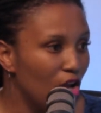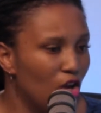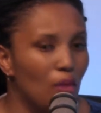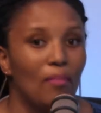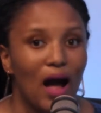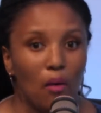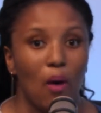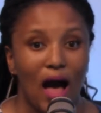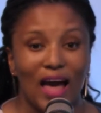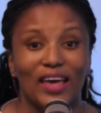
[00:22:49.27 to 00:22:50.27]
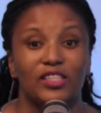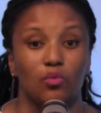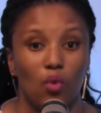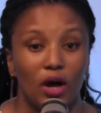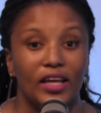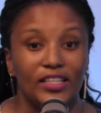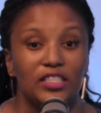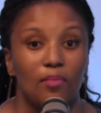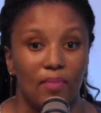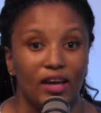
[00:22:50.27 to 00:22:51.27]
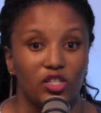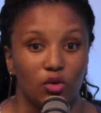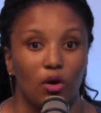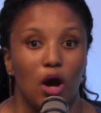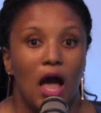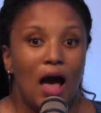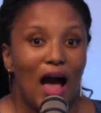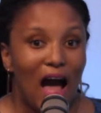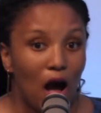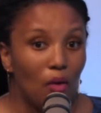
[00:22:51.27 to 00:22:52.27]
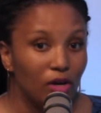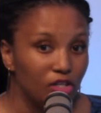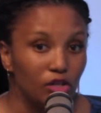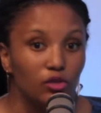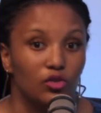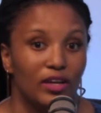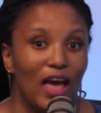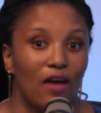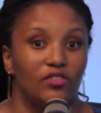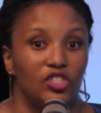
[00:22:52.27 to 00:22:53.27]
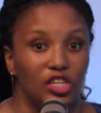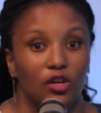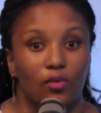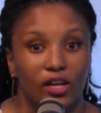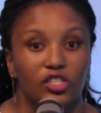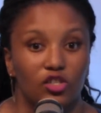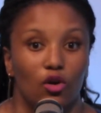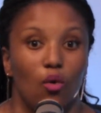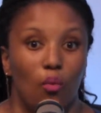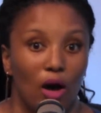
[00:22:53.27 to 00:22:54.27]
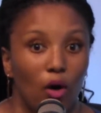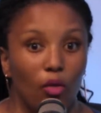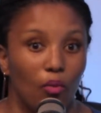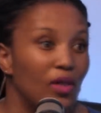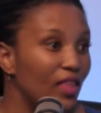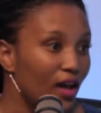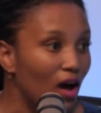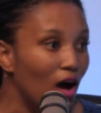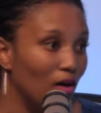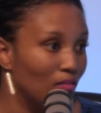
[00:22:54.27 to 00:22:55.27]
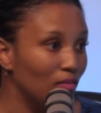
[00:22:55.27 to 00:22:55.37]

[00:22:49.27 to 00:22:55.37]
You know, my why is wanting to make sure our children have generational wealth when they come.